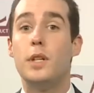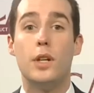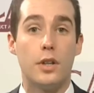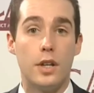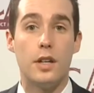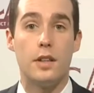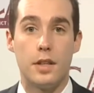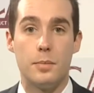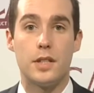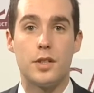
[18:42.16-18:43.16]
be other
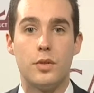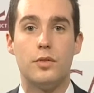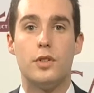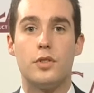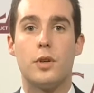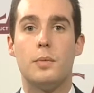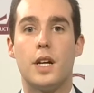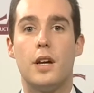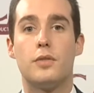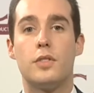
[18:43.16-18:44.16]
thematic reviews
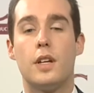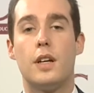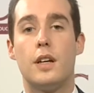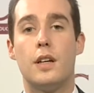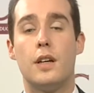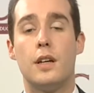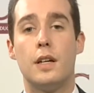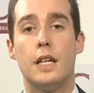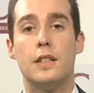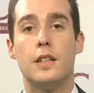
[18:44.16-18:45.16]
coming out
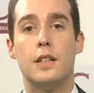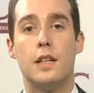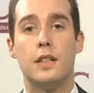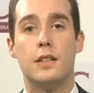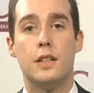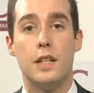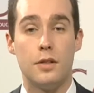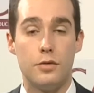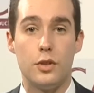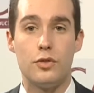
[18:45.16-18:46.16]
in the
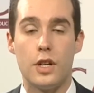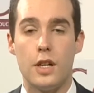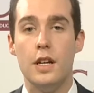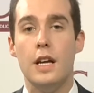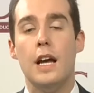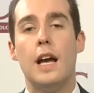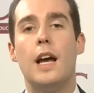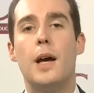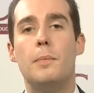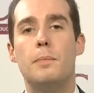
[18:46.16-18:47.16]
near future.
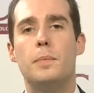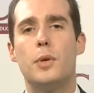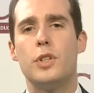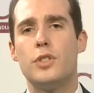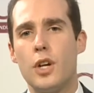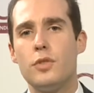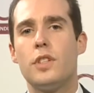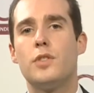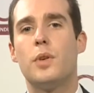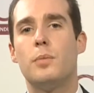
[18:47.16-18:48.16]
But we
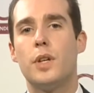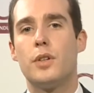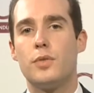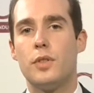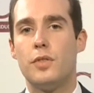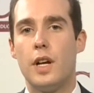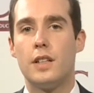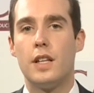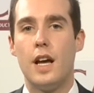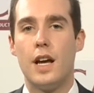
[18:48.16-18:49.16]
chose this one because we
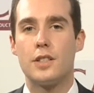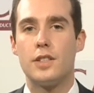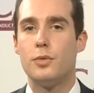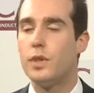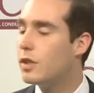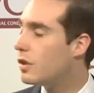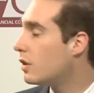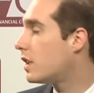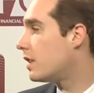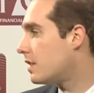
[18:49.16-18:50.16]
felt that actually when you
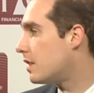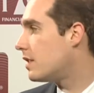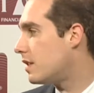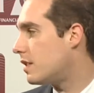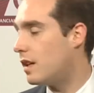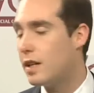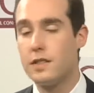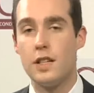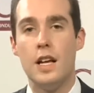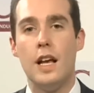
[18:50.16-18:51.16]
look at the
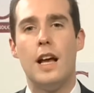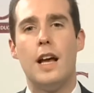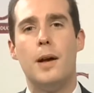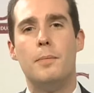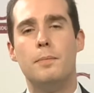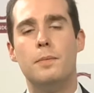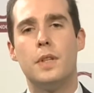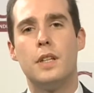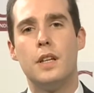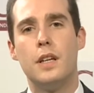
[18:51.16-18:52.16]
statistics,
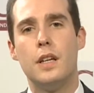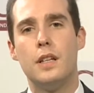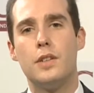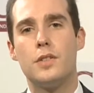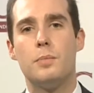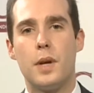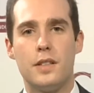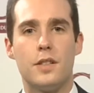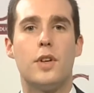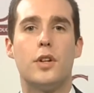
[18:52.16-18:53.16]
it doesn't
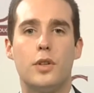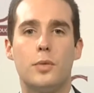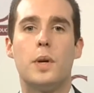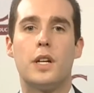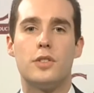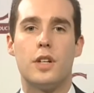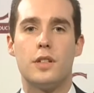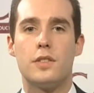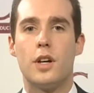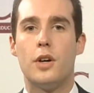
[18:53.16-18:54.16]
paint a very good
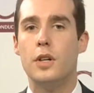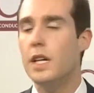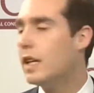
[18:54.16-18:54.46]
picture. So